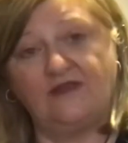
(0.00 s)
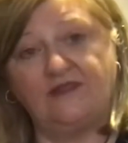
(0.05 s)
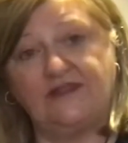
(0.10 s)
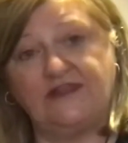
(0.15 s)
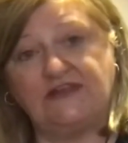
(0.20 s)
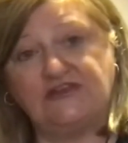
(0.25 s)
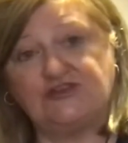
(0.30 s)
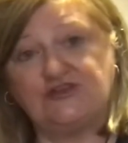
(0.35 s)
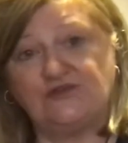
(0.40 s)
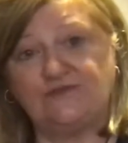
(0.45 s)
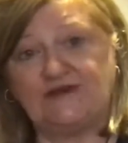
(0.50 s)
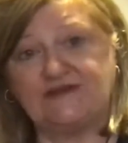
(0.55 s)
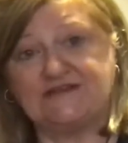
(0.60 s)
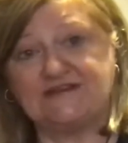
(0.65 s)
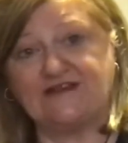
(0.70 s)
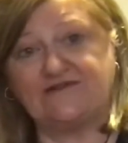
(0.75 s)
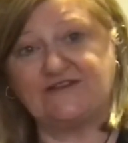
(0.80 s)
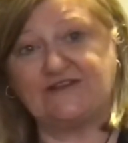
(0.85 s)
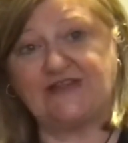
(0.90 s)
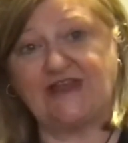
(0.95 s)
Then 2
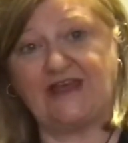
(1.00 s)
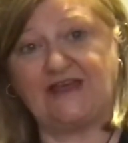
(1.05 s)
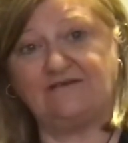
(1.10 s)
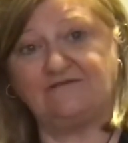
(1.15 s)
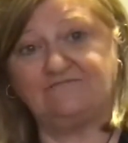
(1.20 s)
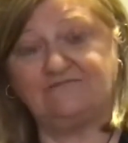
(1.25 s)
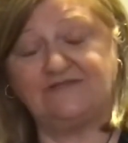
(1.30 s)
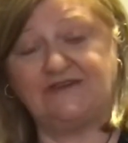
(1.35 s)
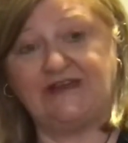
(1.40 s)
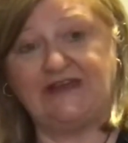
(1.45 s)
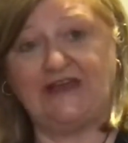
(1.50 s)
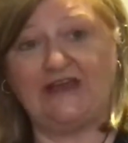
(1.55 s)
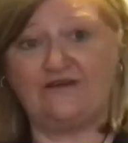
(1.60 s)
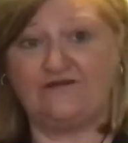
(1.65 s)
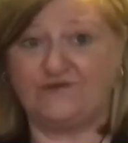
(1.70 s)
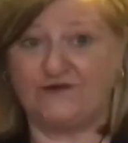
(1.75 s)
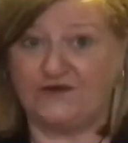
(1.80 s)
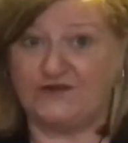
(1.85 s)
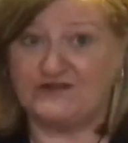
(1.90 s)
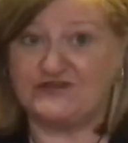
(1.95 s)
months after that, he
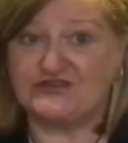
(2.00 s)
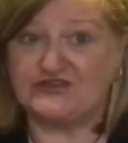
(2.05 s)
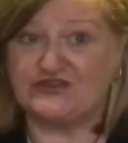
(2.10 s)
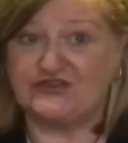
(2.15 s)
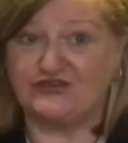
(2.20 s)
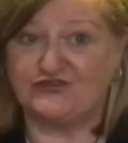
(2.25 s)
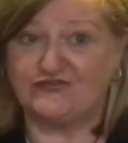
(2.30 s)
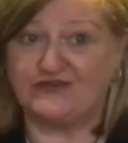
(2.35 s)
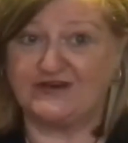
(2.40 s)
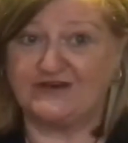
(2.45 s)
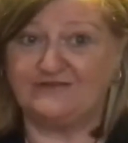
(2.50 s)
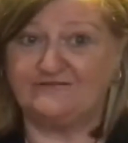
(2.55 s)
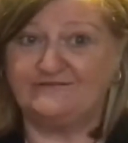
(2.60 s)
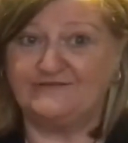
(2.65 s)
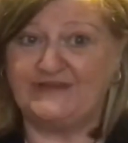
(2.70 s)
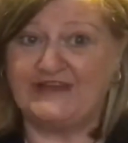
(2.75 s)
had further surgery.